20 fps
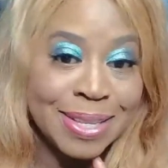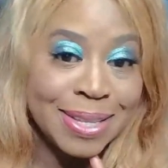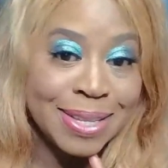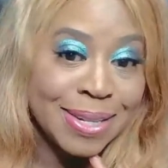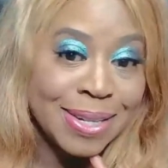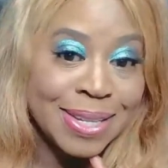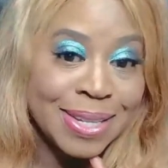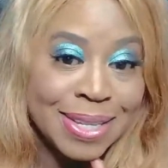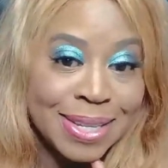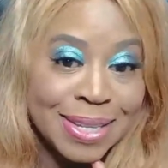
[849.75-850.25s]

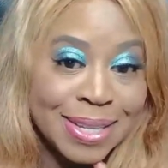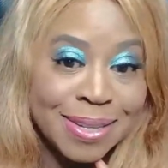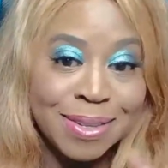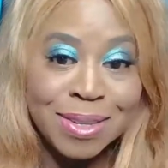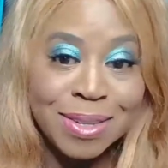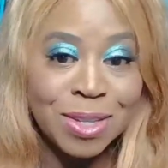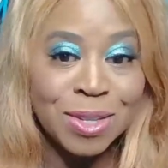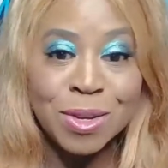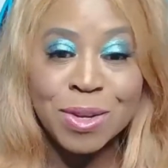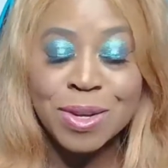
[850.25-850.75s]
Seriously,
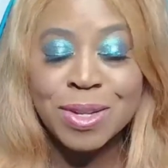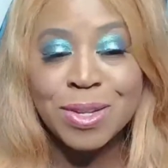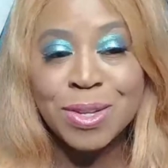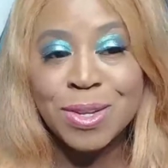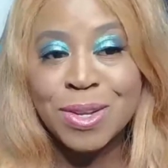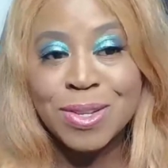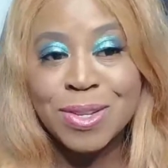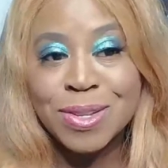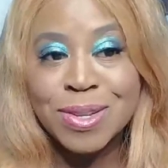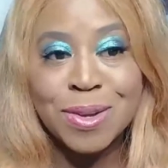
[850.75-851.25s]

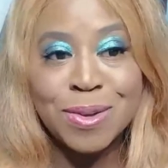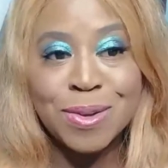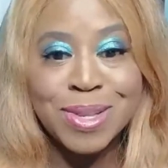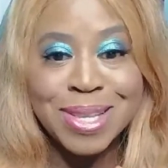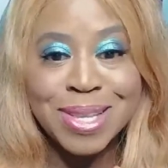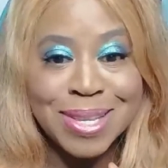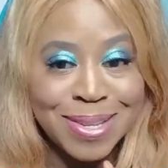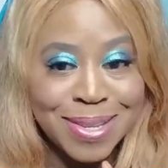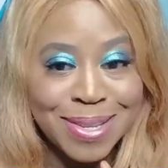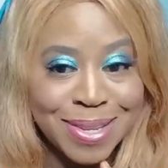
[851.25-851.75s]

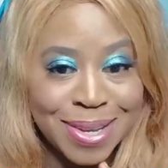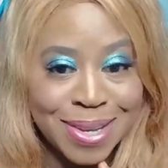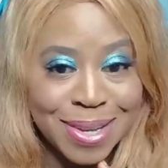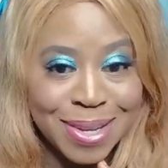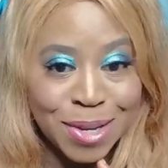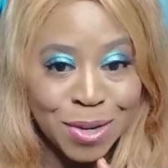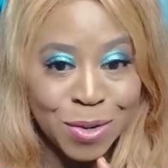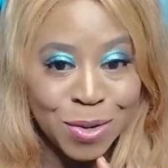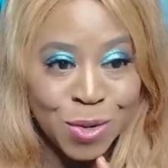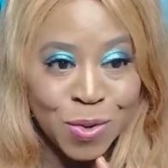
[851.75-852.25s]

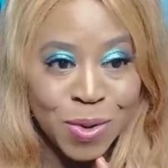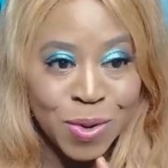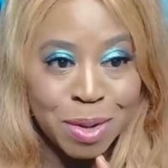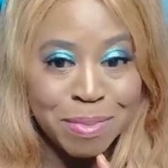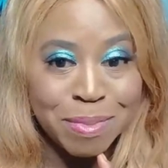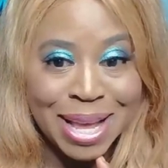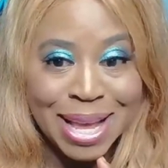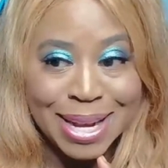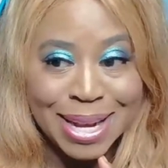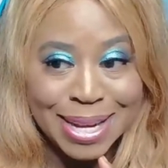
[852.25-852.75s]
go during a
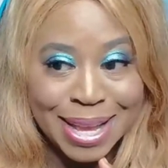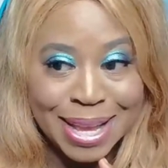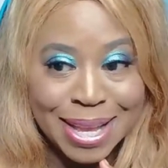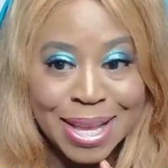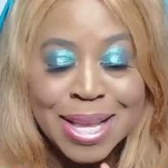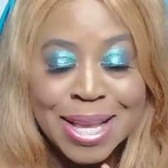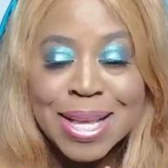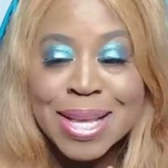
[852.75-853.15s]
matinee.